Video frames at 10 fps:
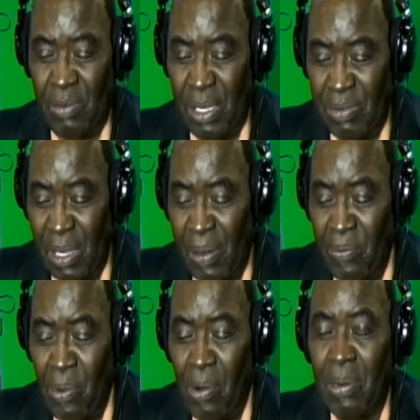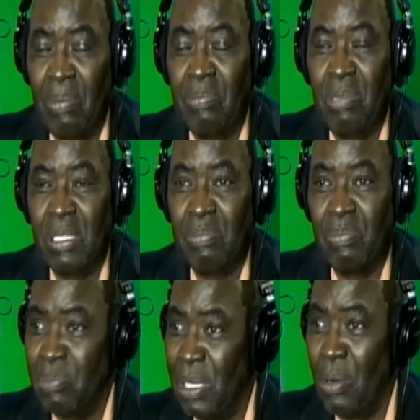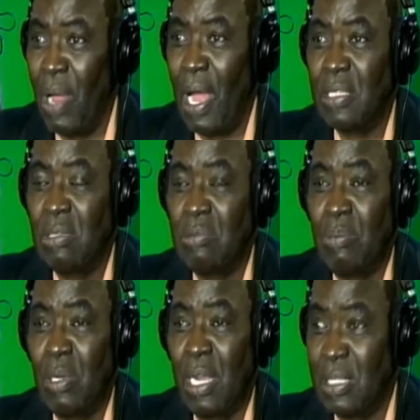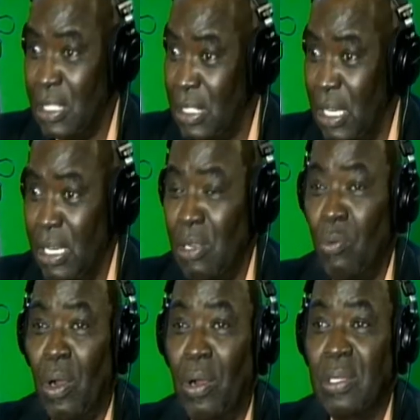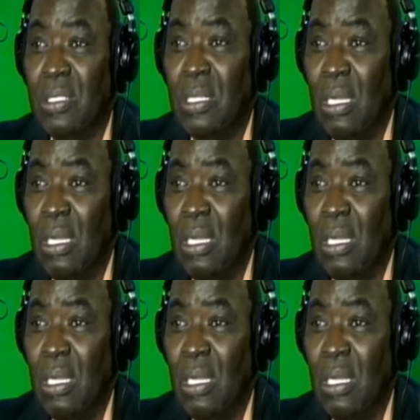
looking forward to put, been a while since we put it out. It's still in the works.